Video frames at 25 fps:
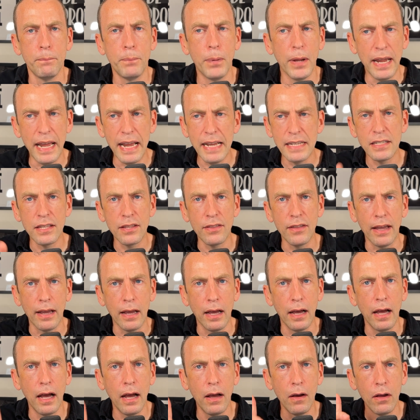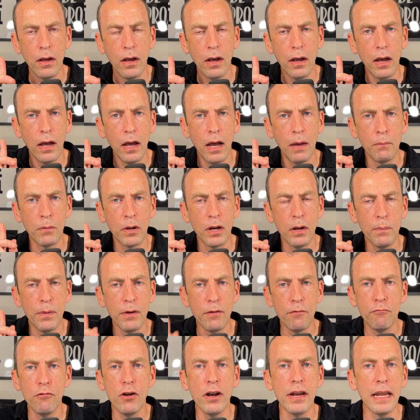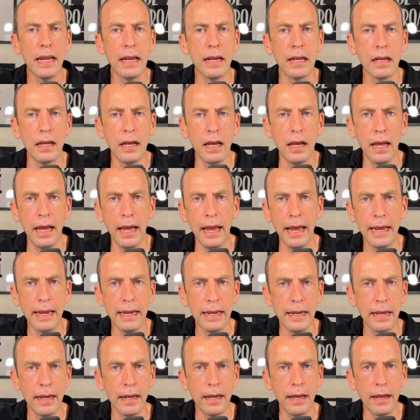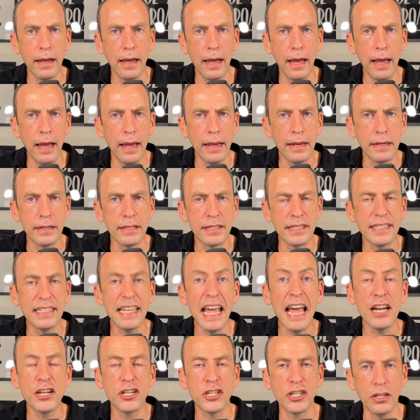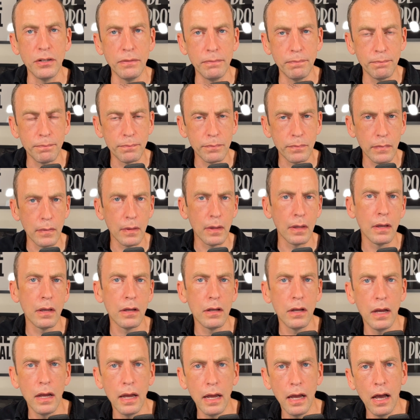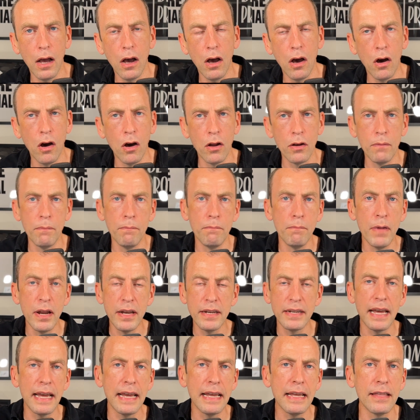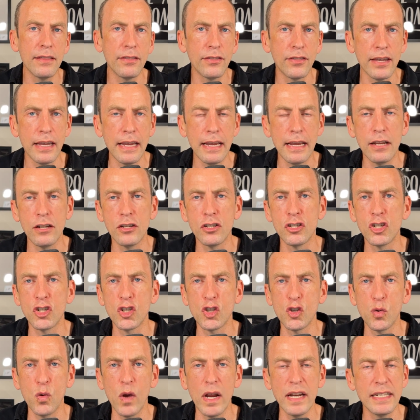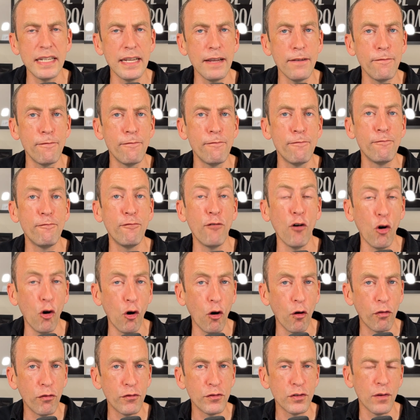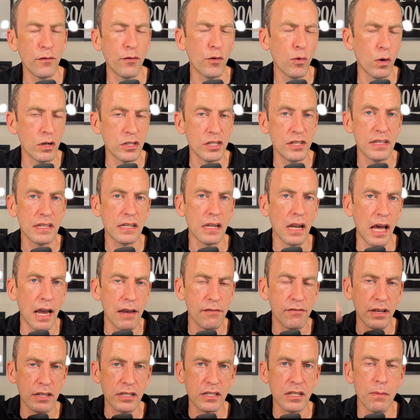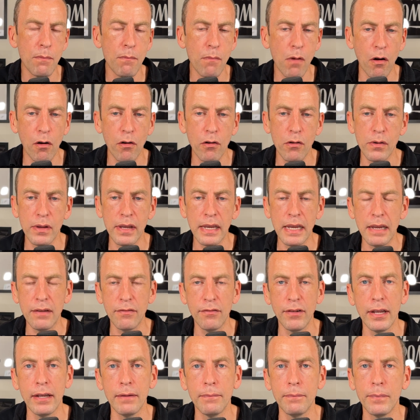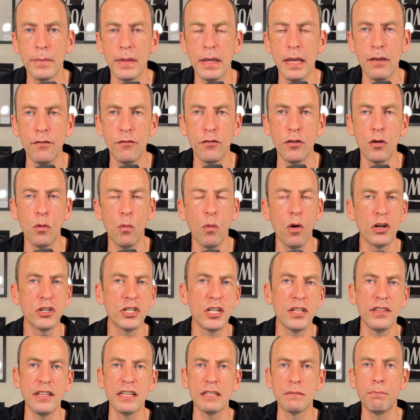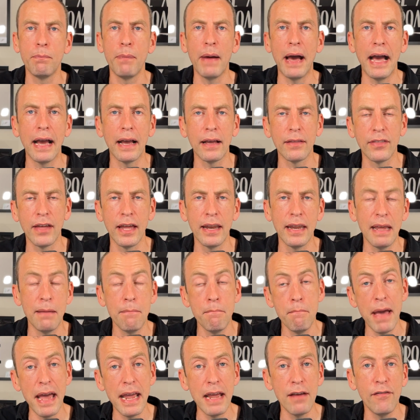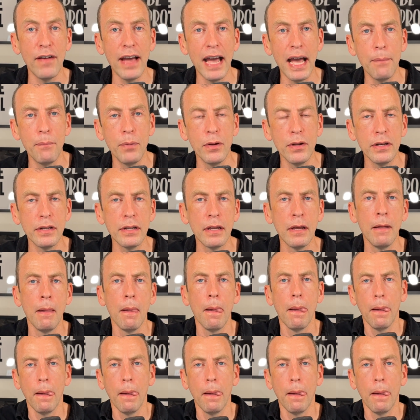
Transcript: But here's the thing: I'm going to be running a a session on Monday, the 24th. So if you're watching this live, that's tomorrow evening. If you're watching this back, then it may have happened,